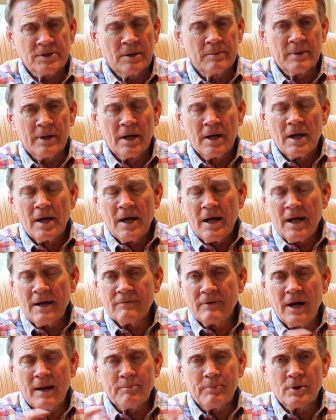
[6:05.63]
I
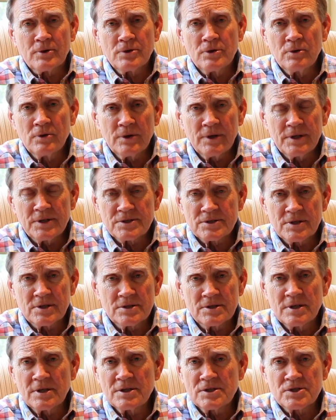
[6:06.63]
have opportunities to
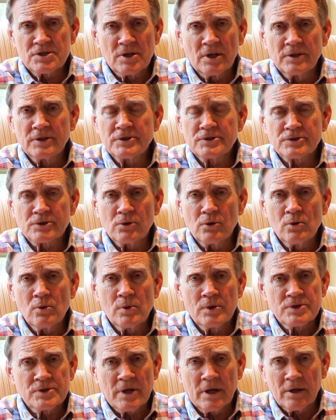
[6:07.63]
teach Sunday school,
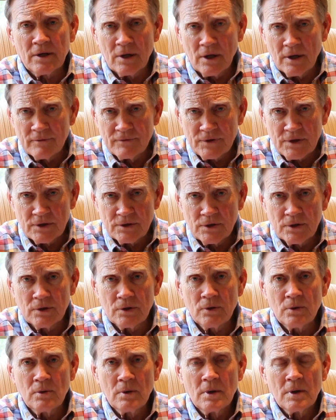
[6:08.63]
which I love to
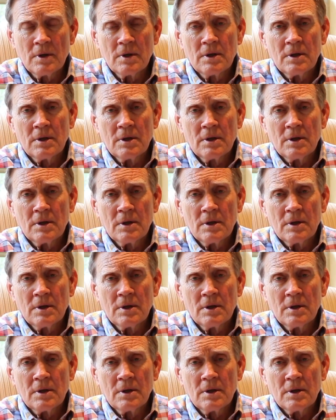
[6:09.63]
do.